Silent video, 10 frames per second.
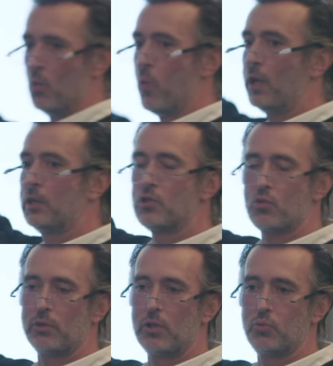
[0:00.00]
what is
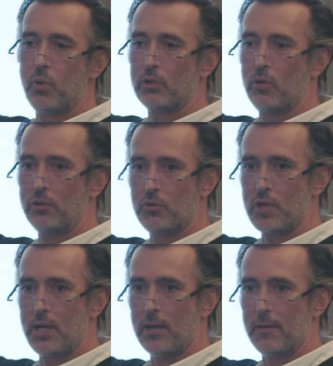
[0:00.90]
quadrant 1 going to
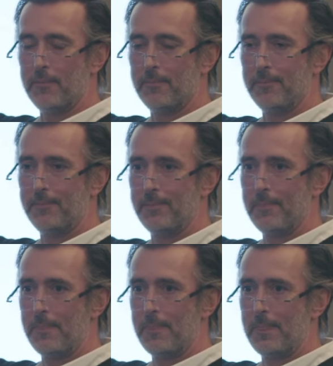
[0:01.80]
say?
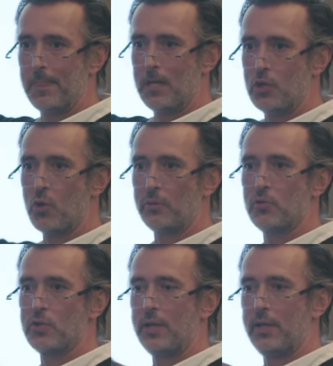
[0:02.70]
It's going to
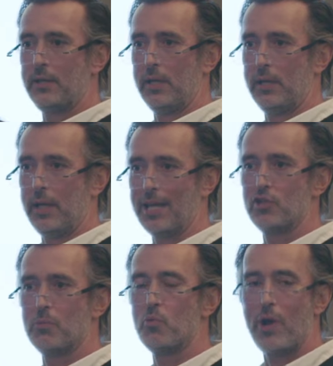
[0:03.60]
say that it
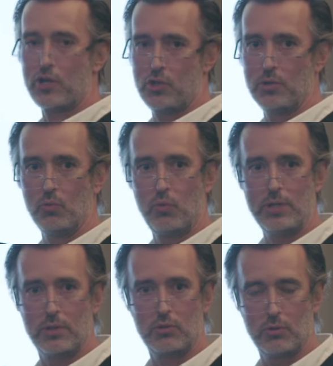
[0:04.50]
has some rational
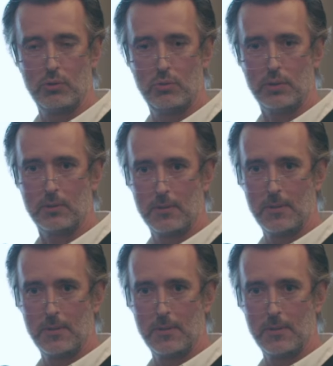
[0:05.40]
reasons to do it.